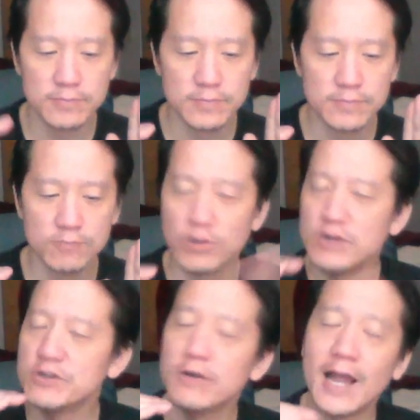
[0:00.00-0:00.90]
well,
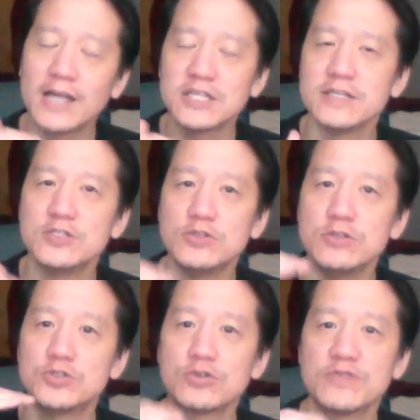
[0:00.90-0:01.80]
you
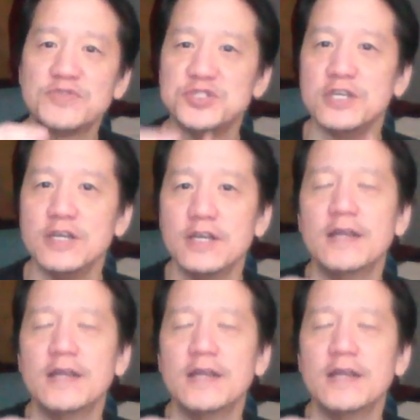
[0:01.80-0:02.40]
sort of see